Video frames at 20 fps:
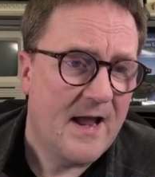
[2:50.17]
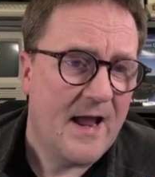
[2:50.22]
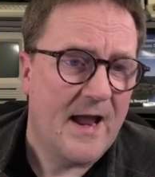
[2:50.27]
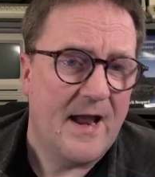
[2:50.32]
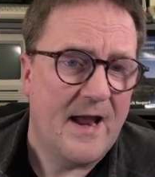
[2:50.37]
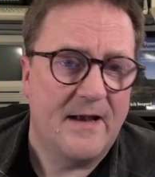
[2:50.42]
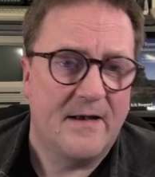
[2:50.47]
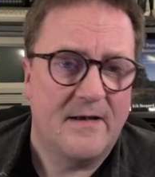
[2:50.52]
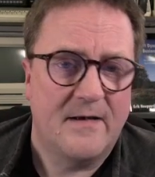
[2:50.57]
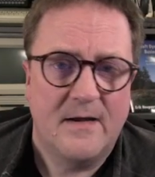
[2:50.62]

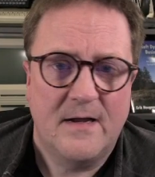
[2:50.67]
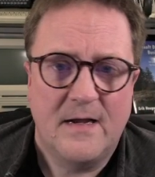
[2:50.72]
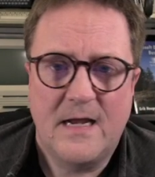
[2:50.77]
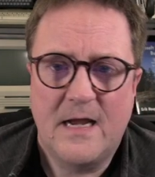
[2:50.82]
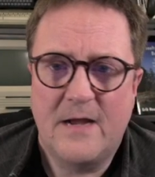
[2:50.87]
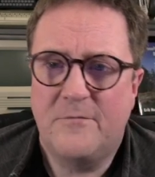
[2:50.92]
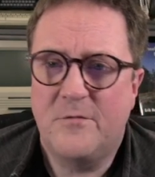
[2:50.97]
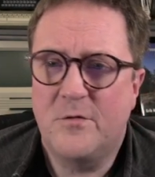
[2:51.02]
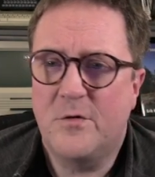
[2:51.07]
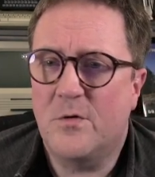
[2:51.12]
And
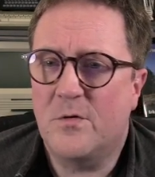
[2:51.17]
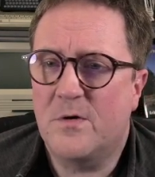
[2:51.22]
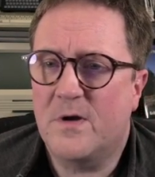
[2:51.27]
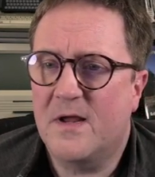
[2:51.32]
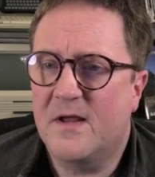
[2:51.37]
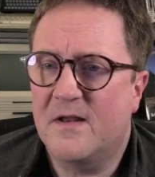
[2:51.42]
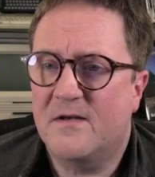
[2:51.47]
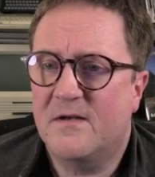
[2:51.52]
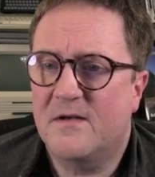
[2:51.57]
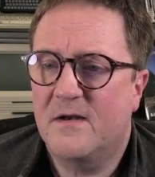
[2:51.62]
if you don't
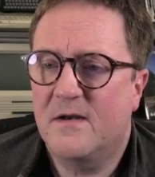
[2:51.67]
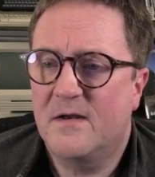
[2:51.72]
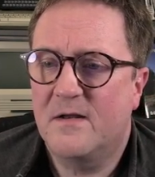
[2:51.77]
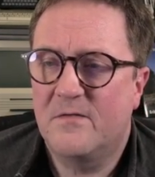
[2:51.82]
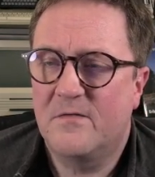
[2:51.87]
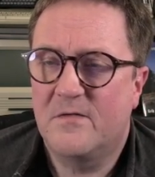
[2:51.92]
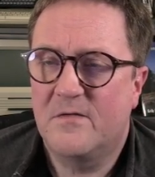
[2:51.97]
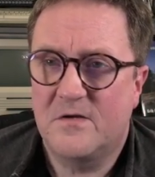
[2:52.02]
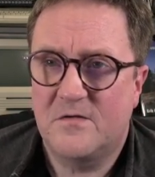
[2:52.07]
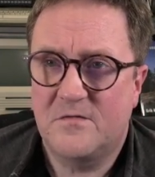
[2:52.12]
get
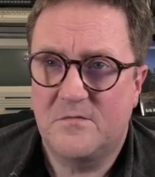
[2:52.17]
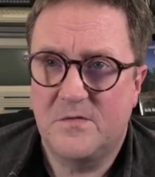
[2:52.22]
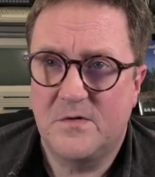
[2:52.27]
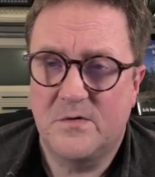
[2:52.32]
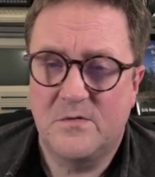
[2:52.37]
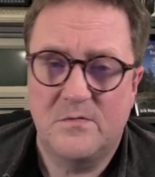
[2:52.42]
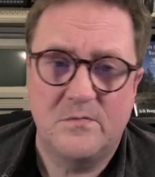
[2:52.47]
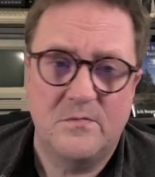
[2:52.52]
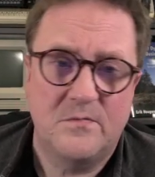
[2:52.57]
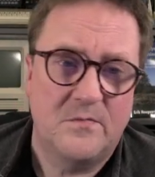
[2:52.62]
this
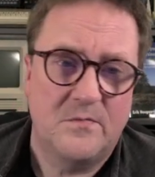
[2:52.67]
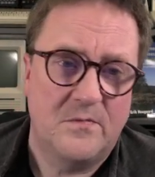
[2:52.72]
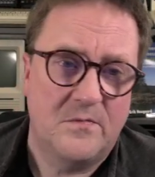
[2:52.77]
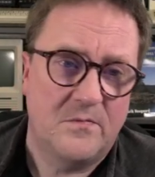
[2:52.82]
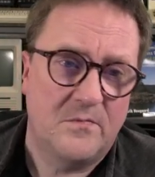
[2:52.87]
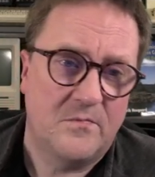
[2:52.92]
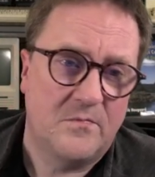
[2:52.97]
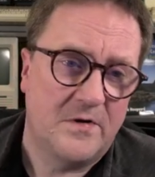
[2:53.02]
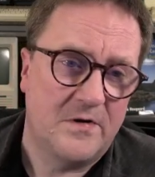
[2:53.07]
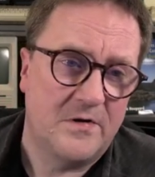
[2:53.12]
view
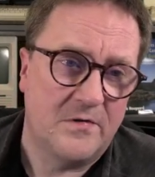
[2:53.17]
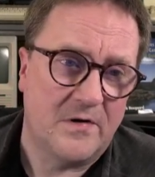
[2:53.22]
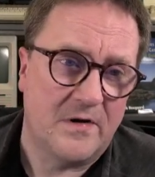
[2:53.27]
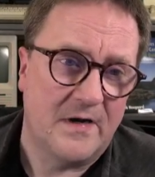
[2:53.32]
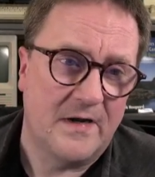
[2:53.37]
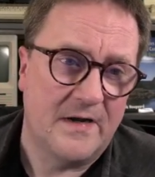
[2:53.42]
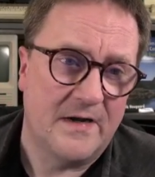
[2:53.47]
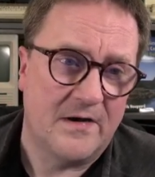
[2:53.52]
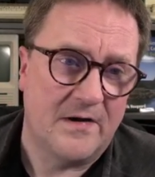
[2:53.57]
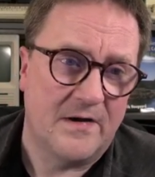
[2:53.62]
when you
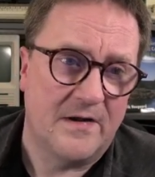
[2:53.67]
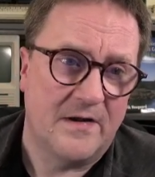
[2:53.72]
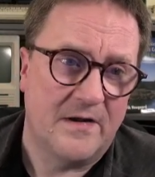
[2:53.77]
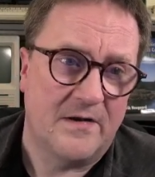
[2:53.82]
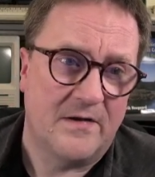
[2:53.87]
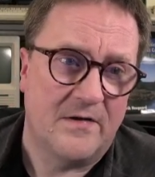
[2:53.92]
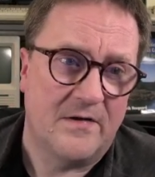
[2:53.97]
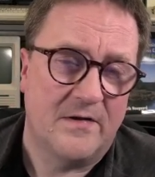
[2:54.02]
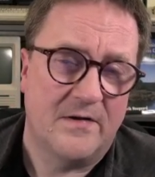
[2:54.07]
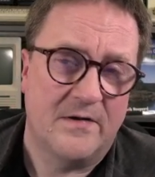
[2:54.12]
click
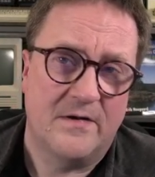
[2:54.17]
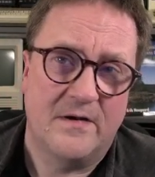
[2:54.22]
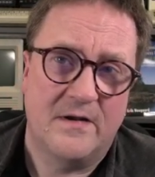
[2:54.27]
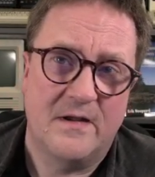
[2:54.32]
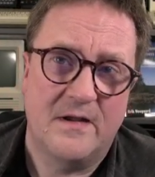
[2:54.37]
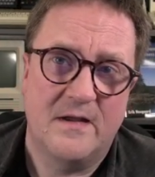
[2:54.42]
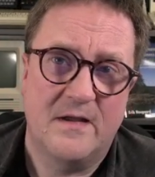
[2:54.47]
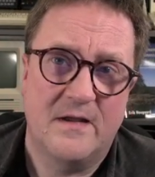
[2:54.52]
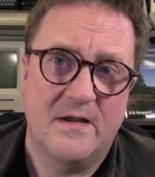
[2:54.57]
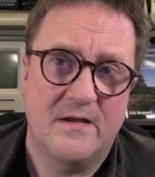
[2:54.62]
on
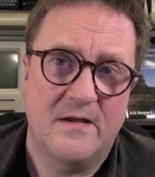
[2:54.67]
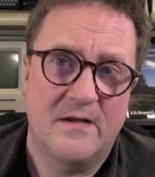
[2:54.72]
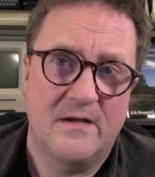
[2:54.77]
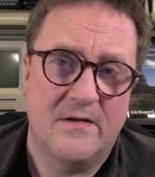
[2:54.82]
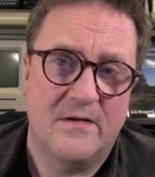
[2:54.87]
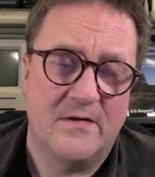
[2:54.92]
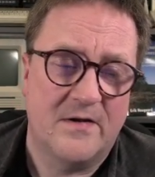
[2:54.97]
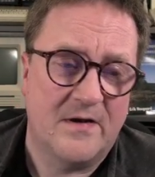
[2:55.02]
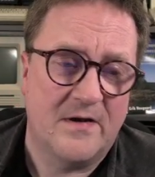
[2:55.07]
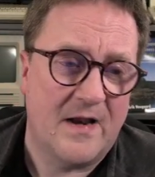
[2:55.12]

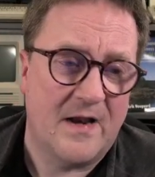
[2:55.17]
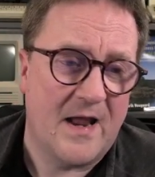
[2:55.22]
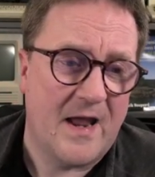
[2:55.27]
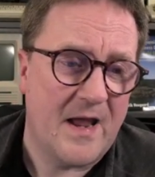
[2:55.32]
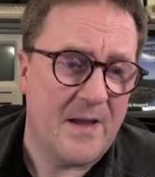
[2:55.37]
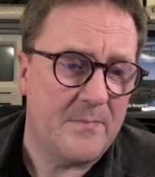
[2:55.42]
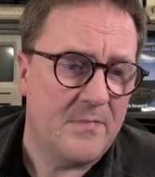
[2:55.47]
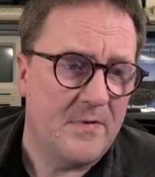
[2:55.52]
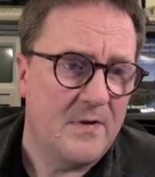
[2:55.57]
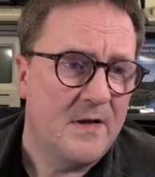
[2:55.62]
an
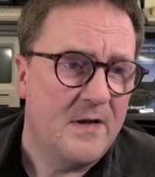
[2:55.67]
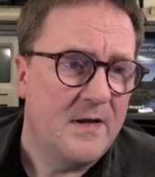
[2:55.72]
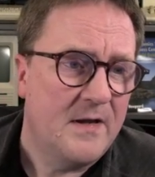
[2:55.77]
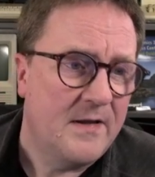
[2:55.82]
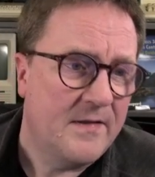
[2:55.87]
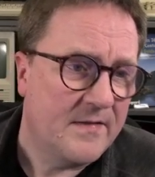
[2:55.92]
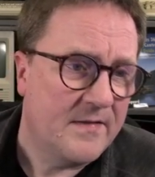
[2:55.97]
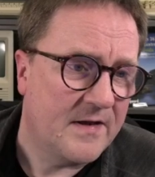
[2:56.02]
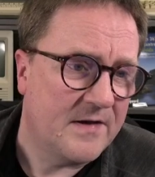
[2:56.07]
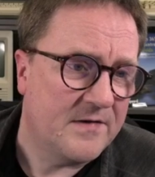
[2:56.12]
app,
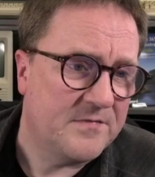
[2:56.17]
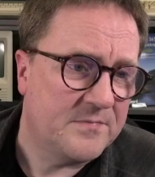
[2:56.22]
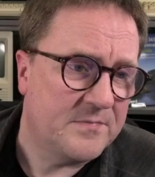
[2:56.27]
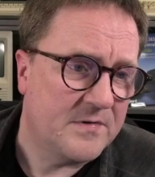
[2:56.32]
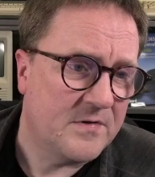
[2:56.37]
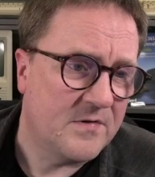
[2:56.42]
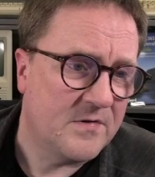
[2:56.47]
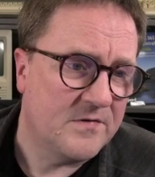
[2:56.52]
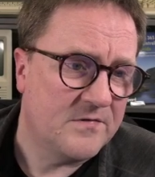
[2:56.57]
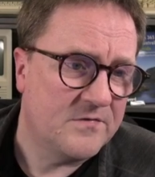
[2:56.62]
that is
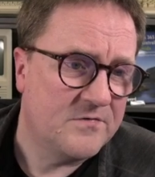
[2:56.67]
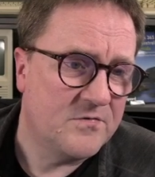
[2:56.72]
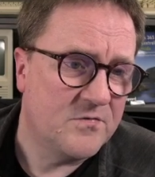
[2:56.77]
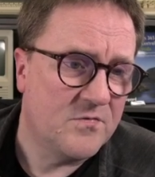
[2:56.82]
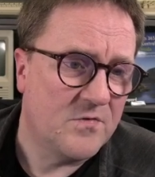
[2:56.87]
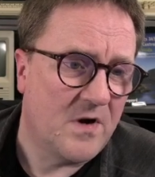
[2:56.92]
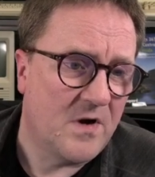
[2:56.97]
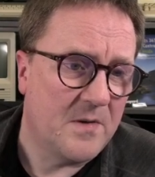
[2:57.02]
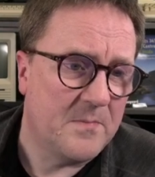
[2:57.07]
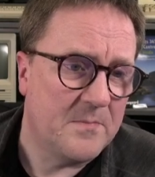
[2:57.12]
because
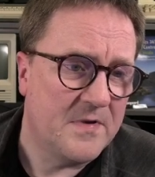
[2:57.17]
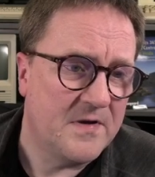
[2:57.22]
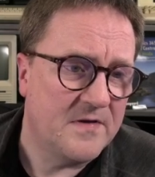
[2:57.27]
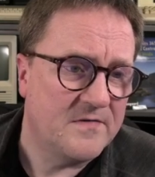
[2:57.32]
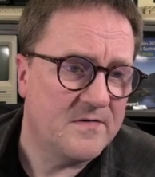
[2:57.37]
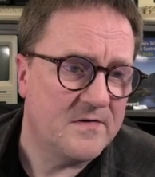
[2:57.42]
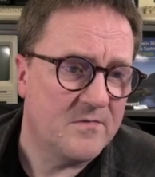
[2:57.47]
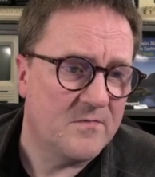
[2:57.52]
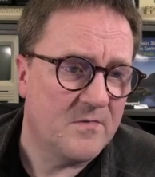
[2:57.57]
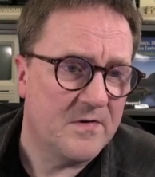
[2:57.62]
you are
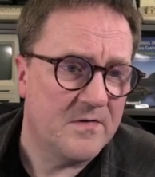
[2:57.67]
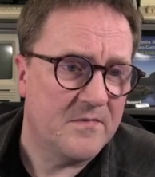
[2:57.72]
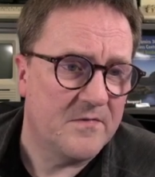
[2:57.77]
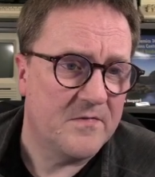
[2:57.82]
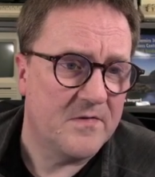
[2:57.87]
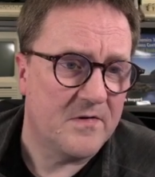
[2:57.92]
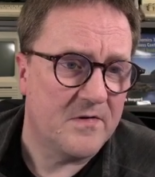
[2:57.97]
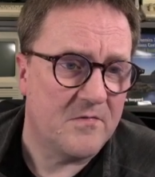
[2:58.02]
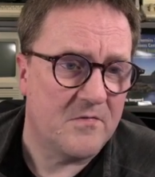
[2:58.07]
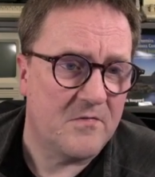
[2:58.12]
missing one of
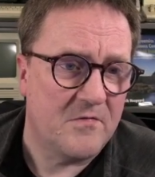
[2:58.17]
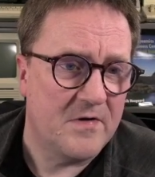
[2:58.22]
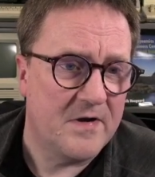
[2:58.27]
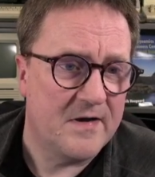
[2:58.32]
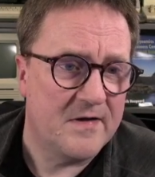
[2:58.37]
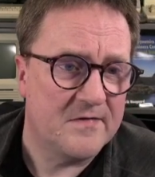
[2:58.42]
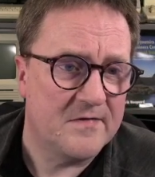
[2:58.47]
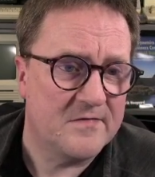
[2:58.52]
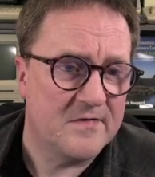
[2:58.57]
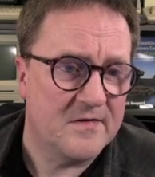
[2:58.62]
the
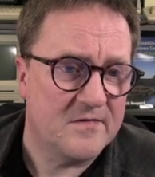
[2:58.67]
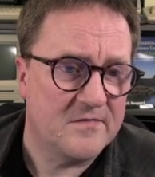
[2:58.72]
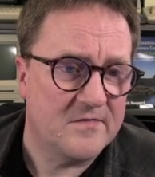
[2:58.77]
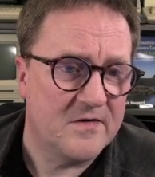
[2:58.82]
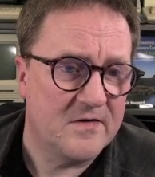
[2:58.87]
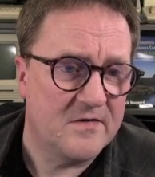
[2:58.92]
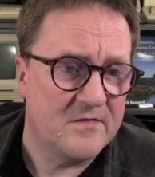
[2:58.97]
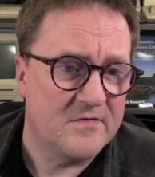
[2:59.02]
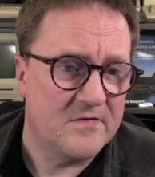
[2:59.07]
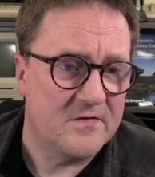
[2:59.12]
greatest
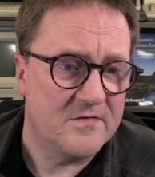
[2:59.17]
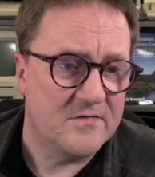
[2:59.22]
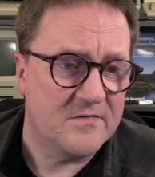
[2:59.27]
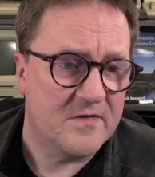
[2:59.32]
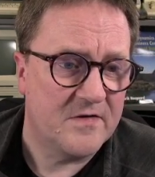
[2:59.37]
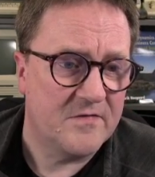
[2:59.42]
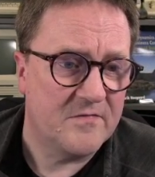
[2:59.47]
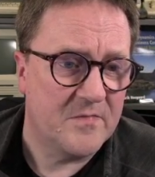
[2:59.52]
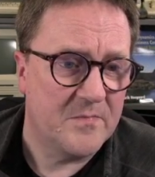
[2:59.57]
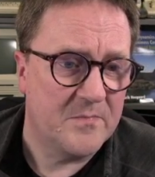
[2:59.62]
extensions
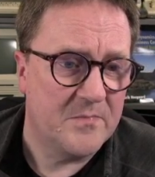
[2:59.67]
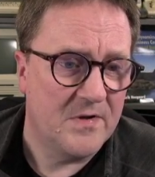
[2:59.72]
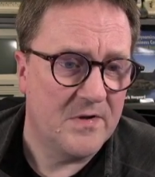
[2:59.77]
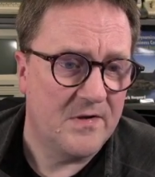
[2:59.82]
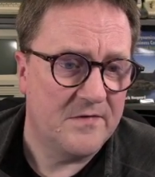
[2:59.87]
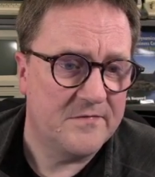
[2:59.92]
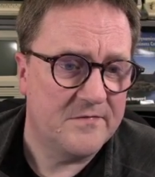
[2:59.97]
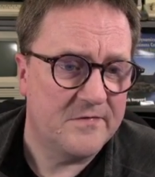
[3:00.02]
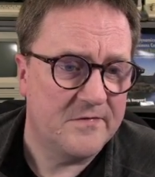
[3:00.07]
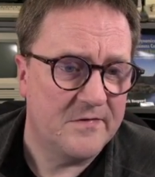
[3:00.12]
ever
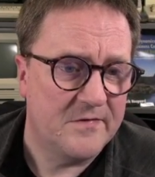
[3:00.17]
built.